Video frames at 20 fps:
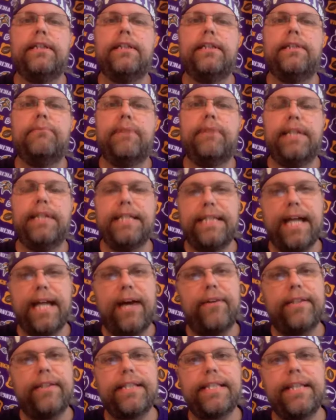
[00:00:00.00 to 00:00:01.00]
But he's
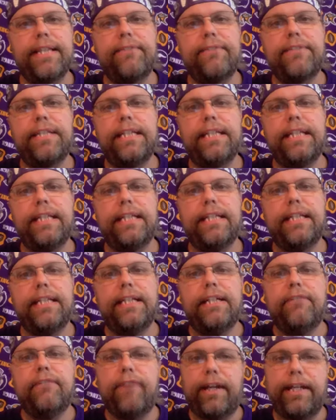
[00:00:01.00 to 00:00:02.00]
down at the 17.
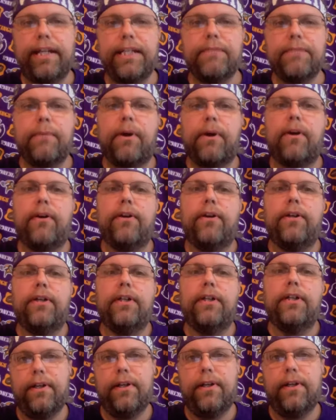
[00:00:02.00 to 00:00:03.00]
Vikings ball.
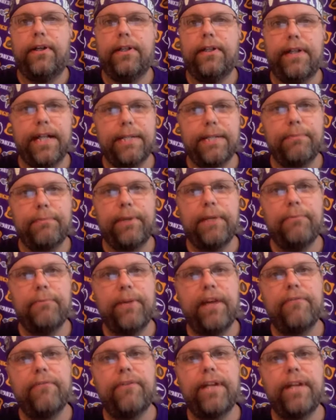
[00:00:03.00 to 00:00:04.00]
On the next play,
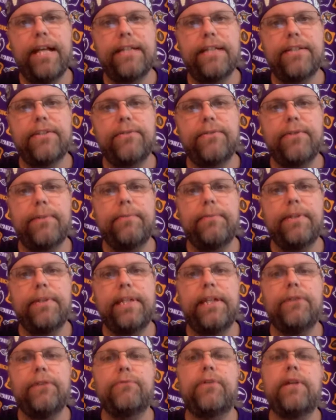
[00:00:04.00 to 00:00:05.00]
Bradford has it stripped and
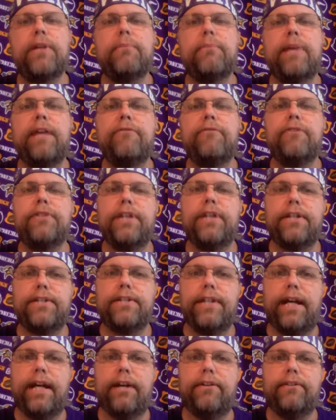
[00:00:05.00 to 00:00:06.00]
Eagles run it back for a
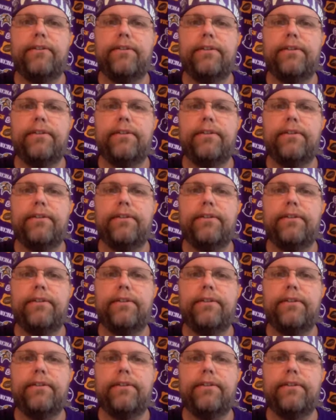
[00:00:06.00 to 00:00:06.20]
touchdown.